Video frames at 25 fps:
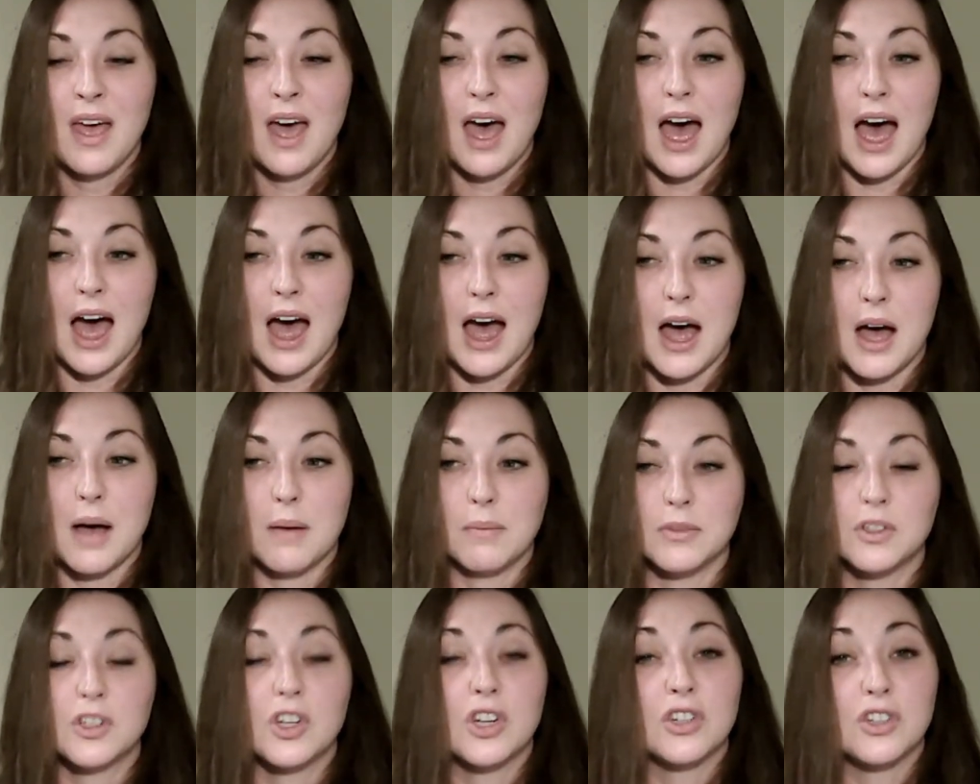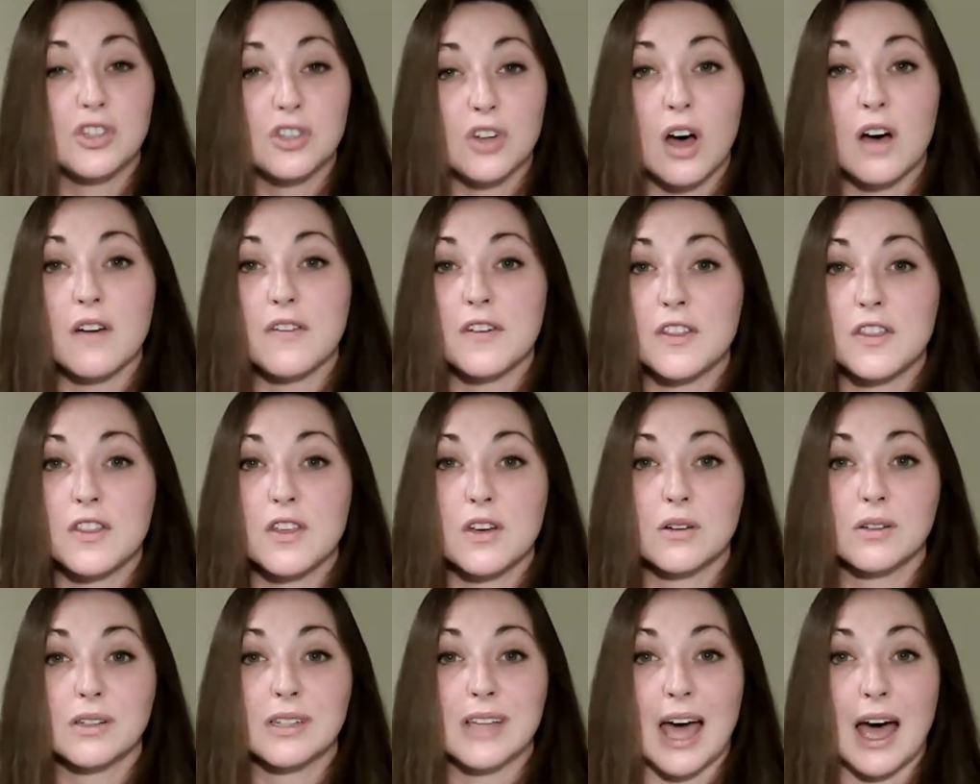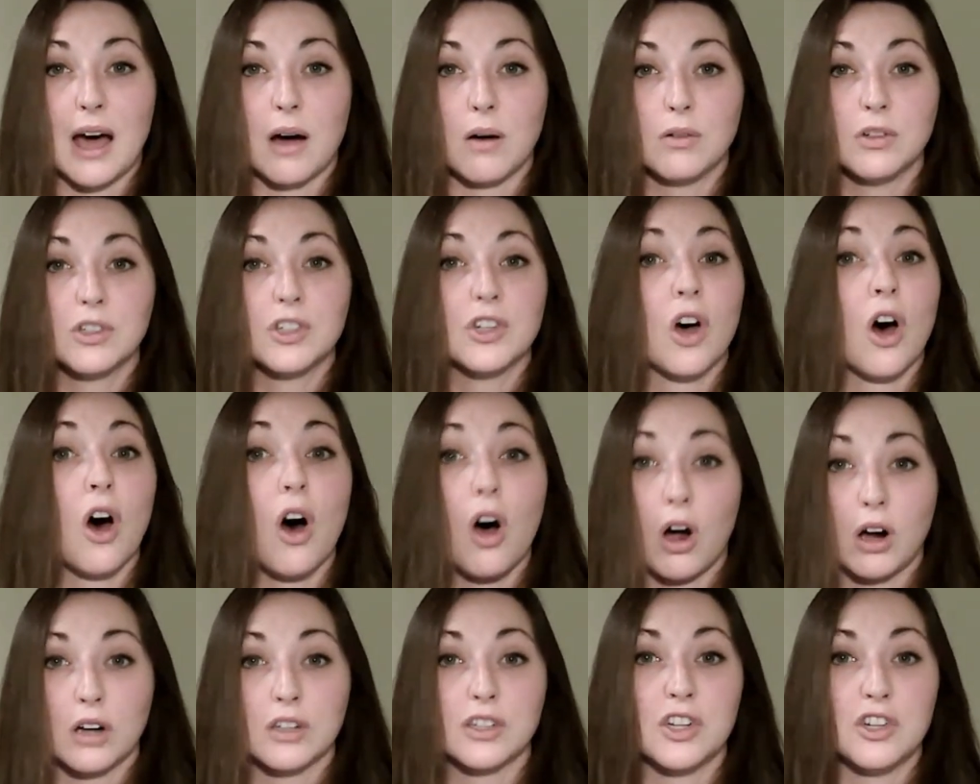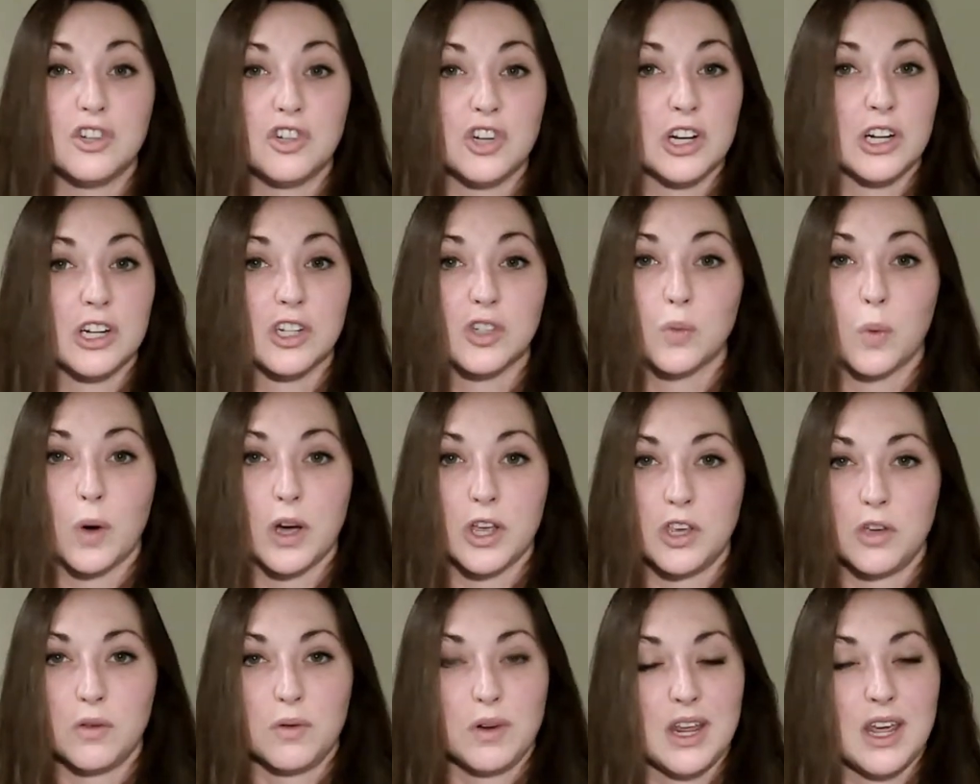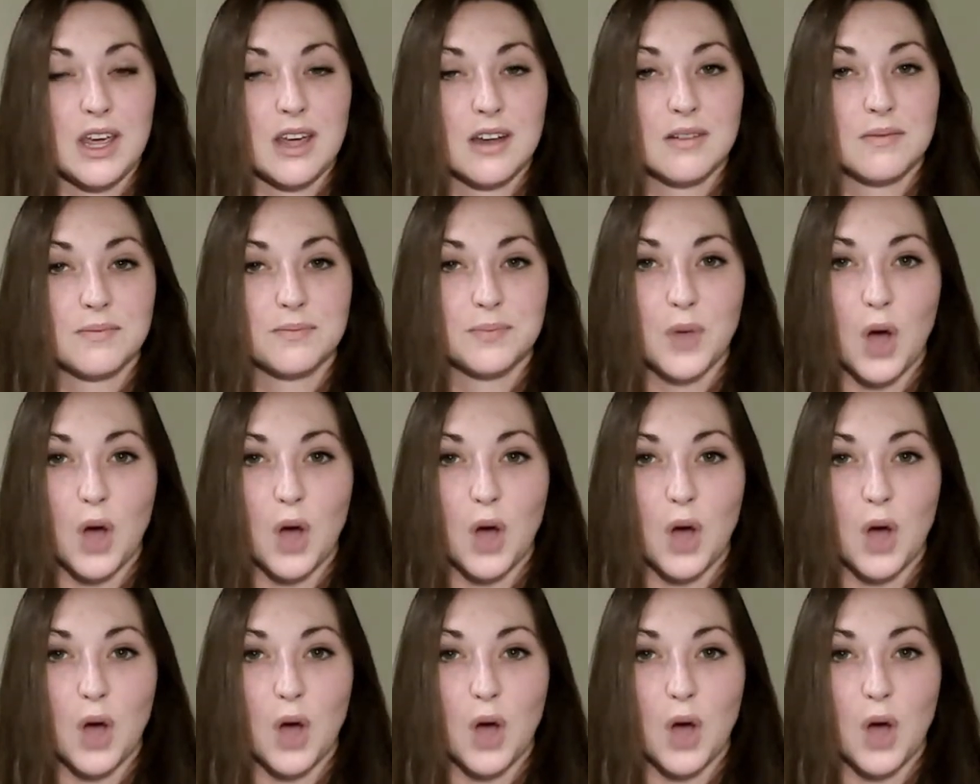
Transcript: to soften those out, oxygen is what you need.